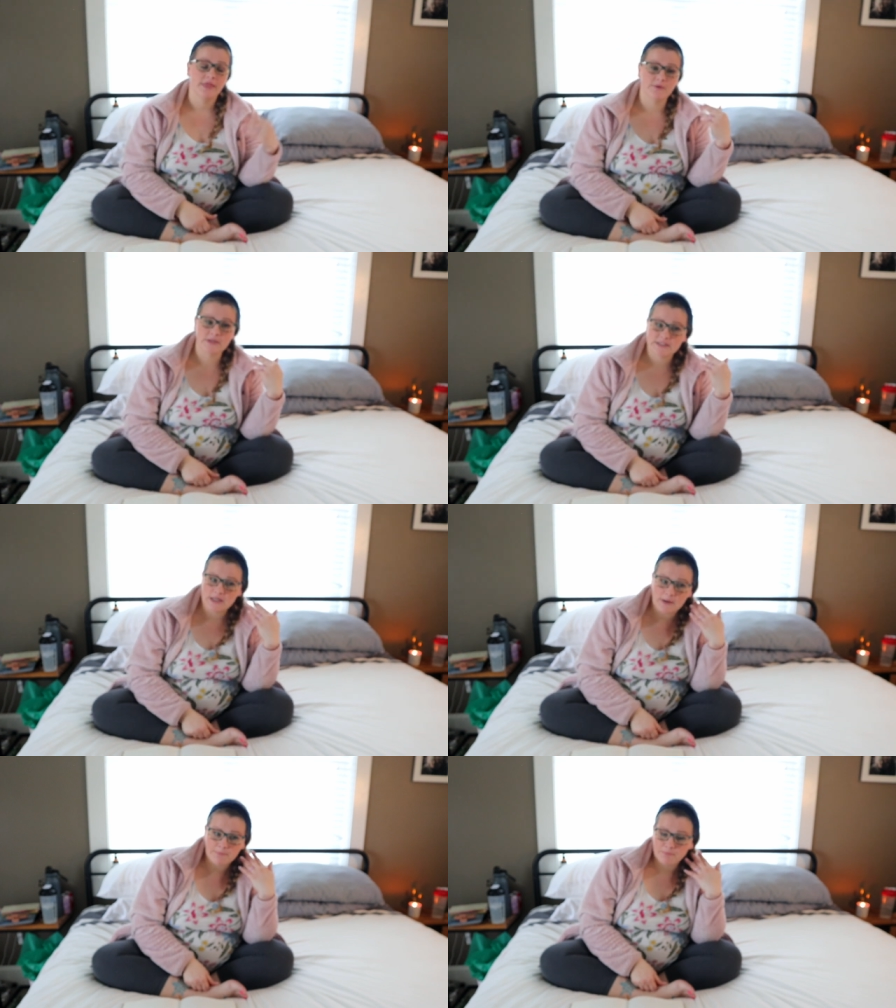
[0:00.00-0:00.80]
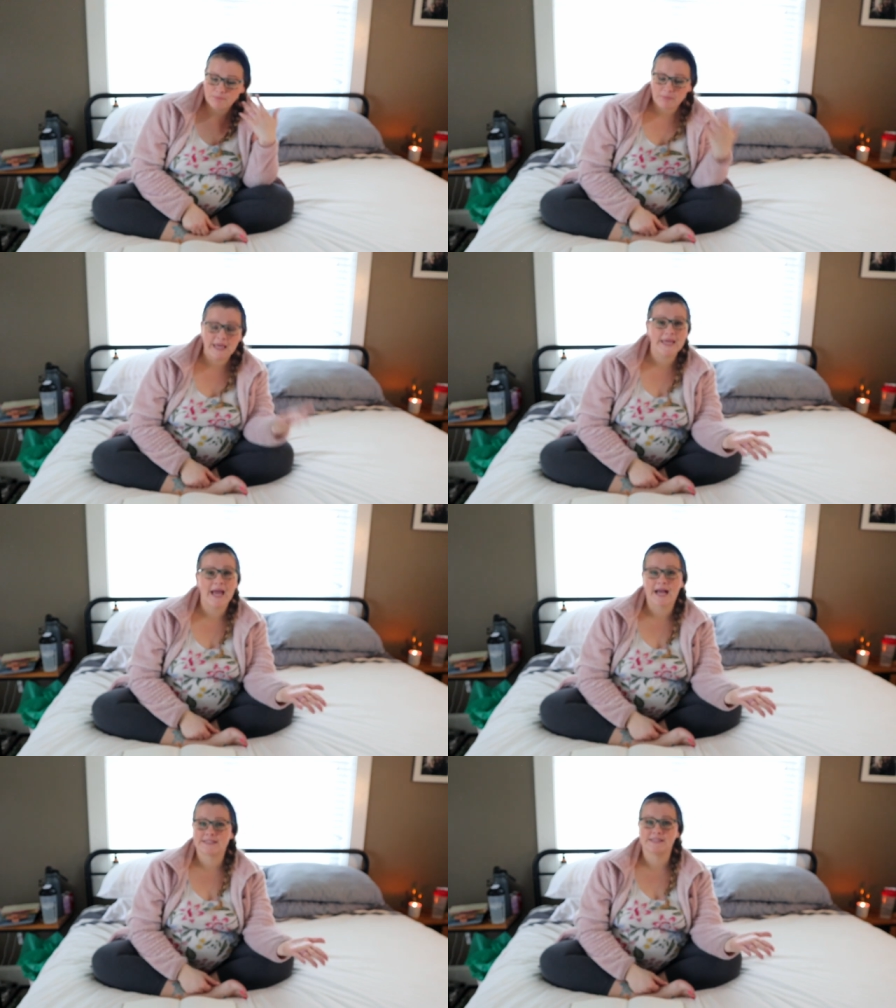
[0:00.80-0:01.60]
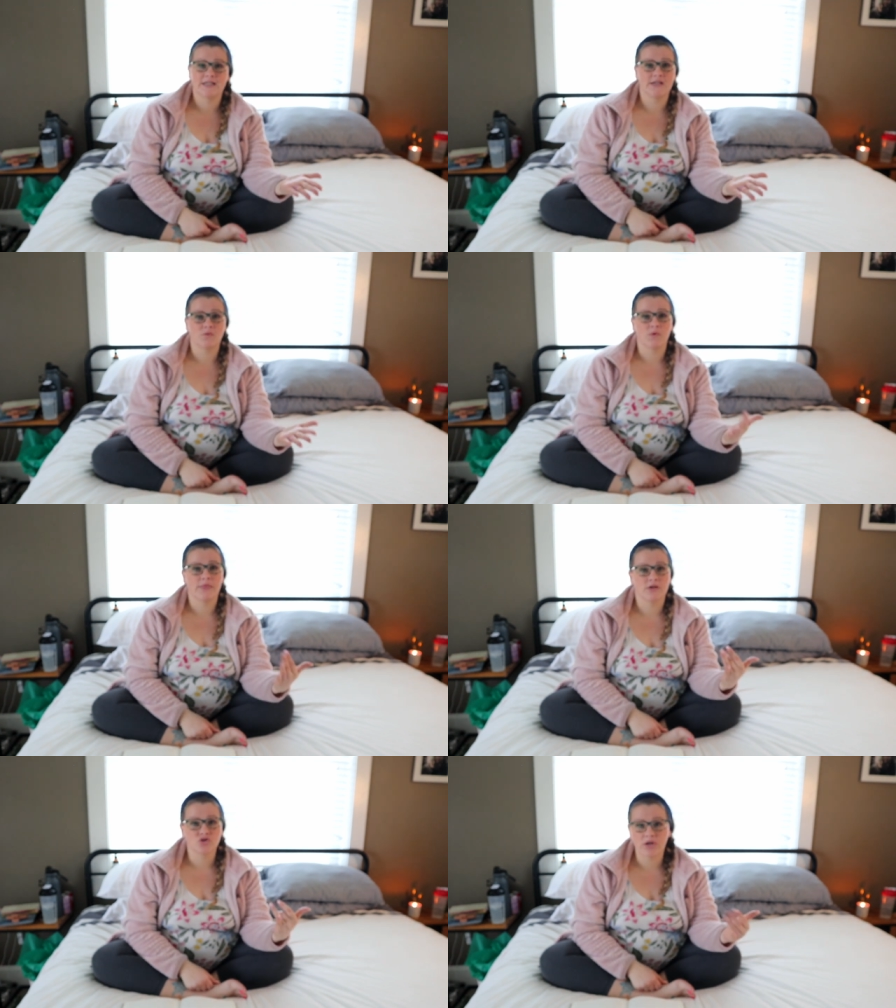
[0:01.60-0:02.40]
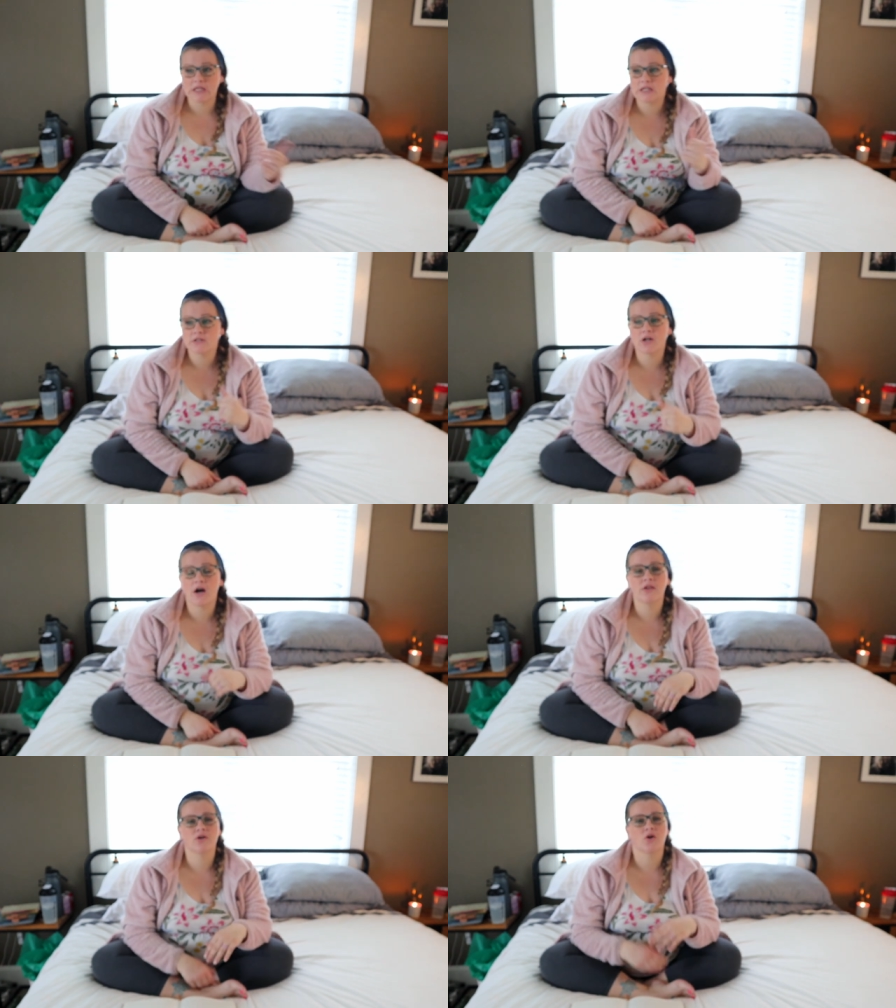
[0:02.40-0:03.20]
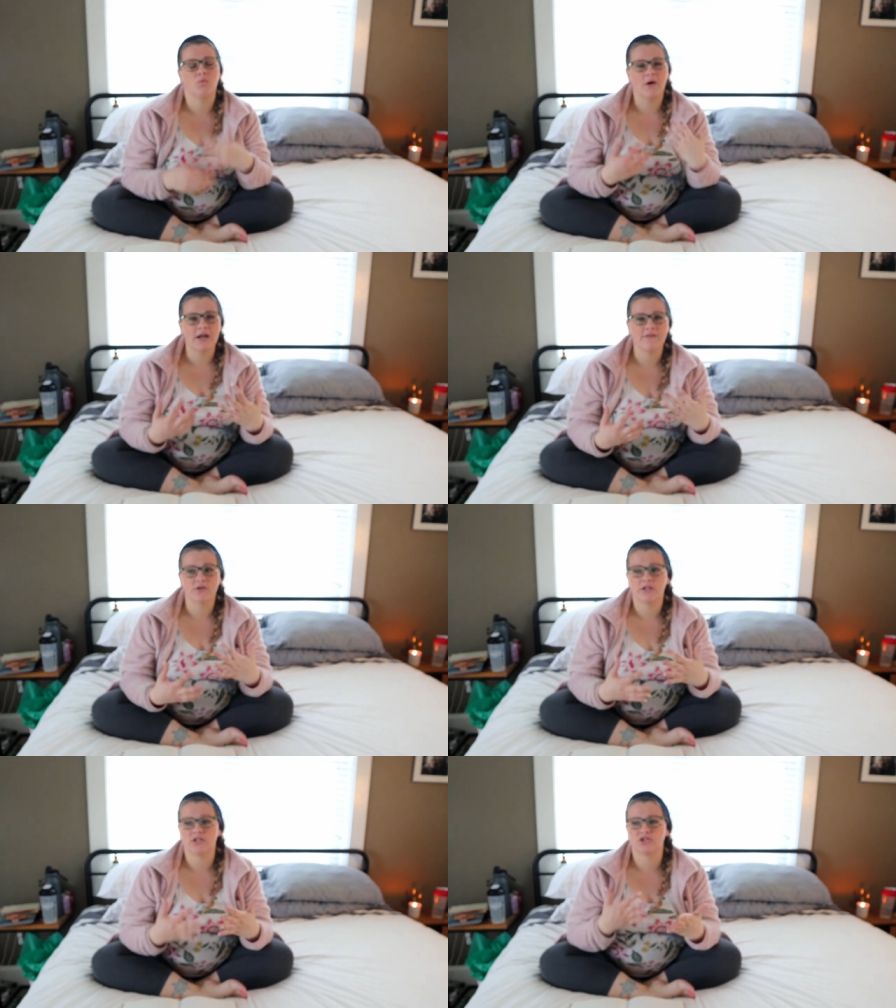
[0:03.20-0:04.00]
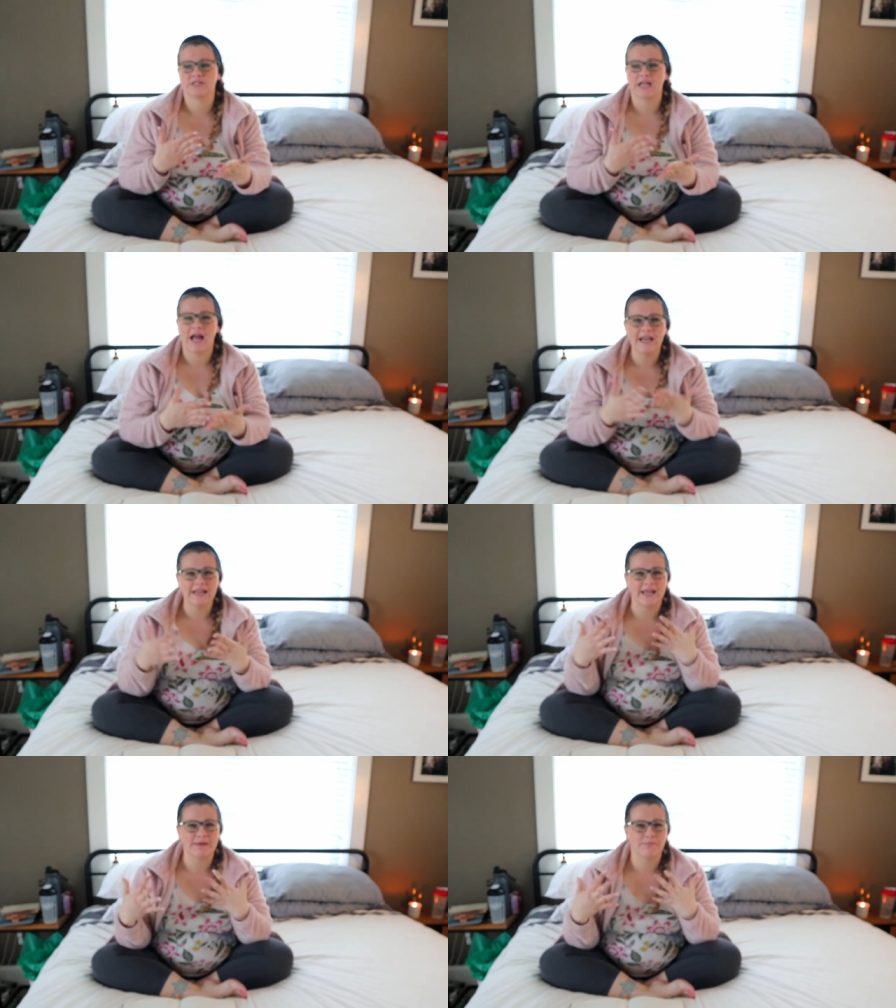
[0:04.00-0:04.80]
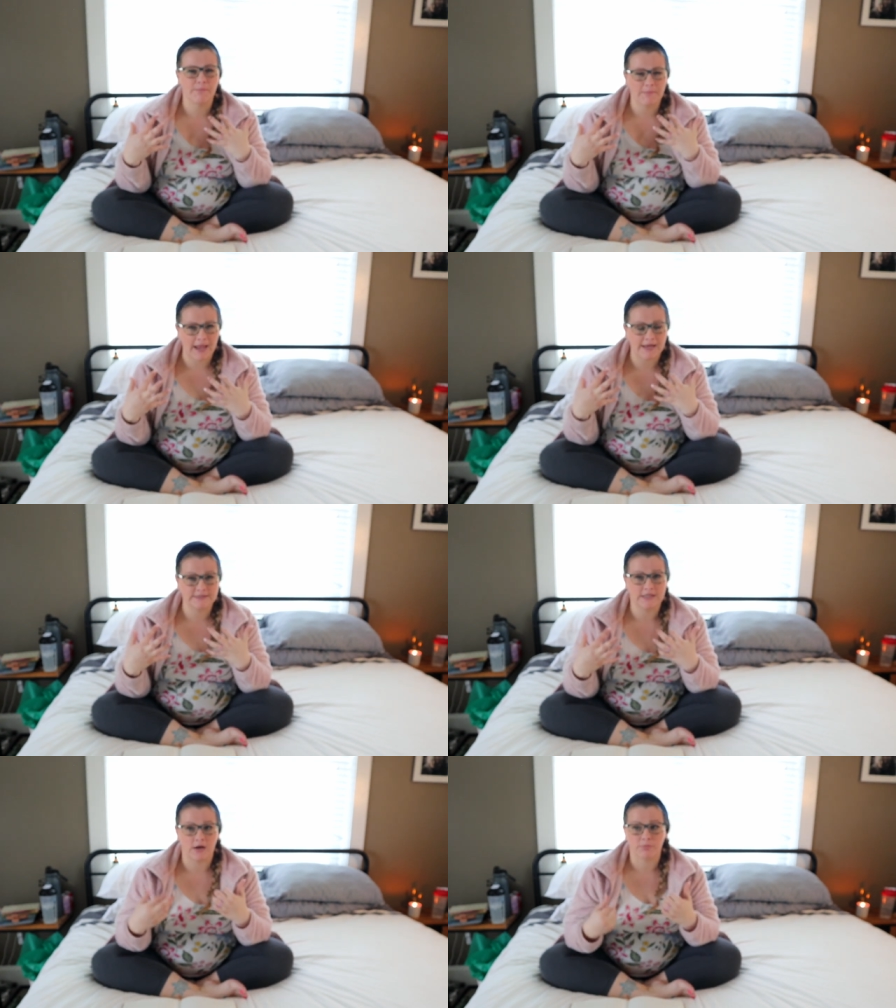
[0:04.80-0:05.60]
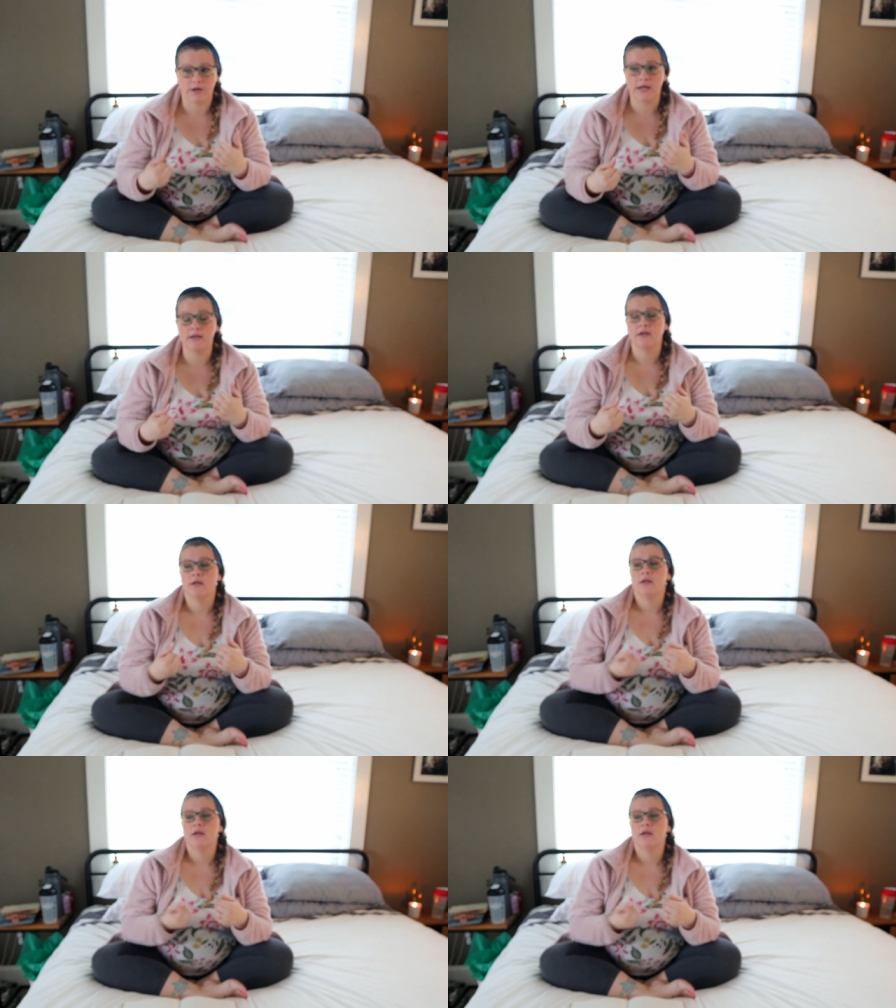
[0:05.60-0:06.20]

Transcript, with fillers: there was a pee accident with the training toddler or whatever, and just kind of like adds up, right?